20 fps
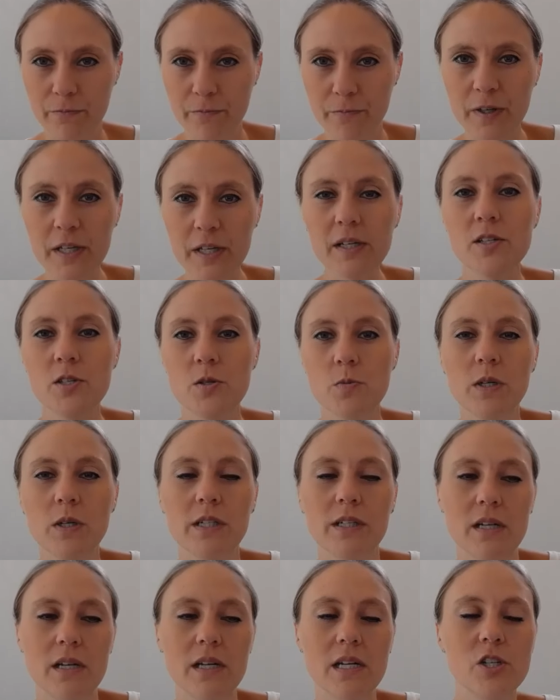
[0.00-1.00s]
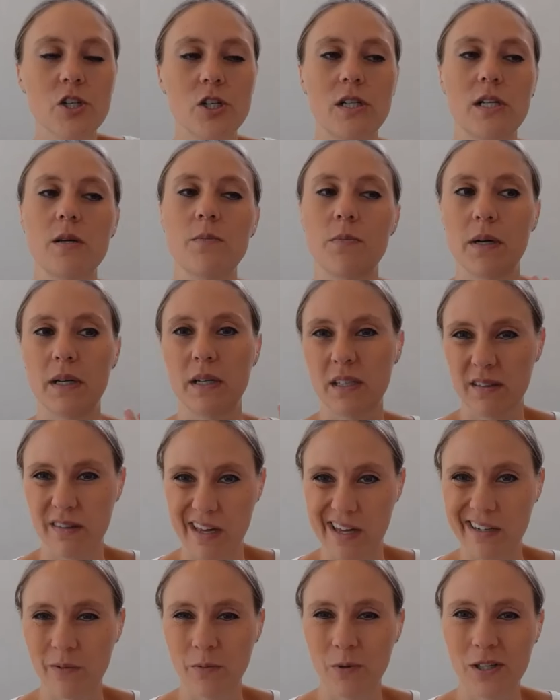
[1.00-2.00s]
feels weird initially, but
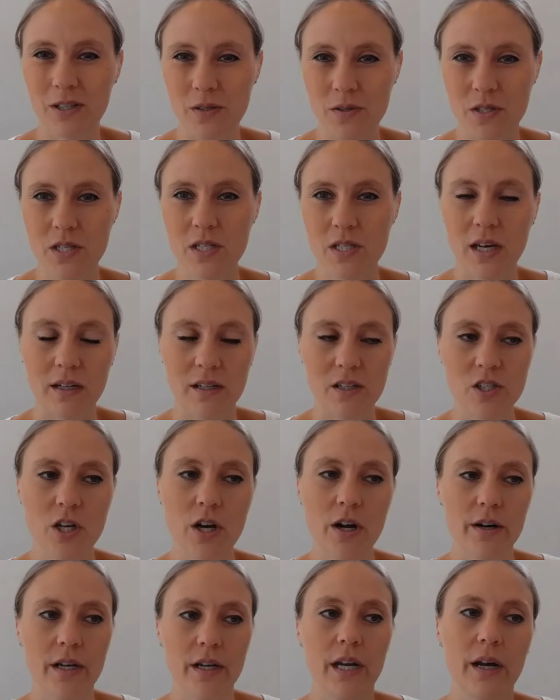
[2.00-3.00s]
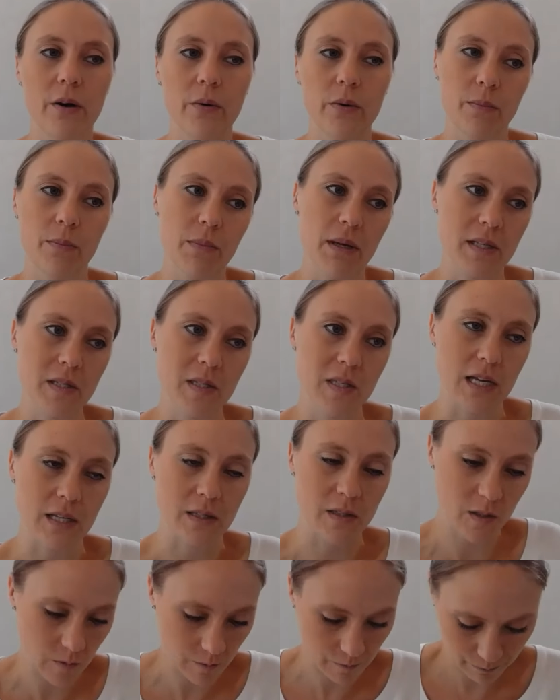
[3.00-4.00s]
then when you kind of talk it out, it makes
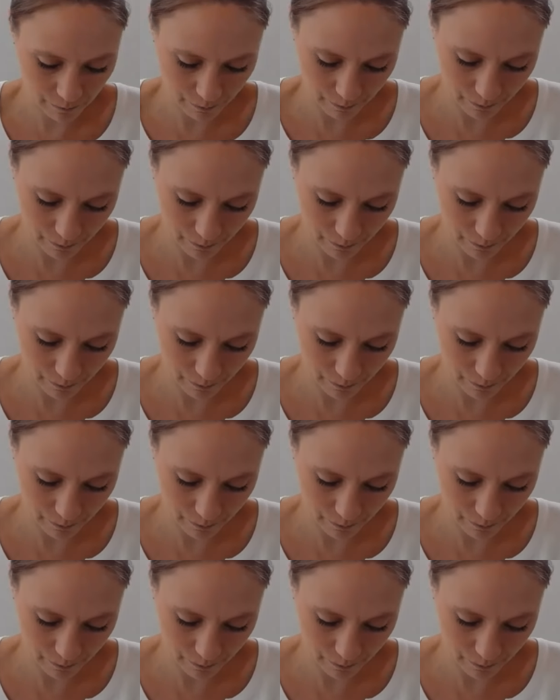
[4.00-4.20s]
sense.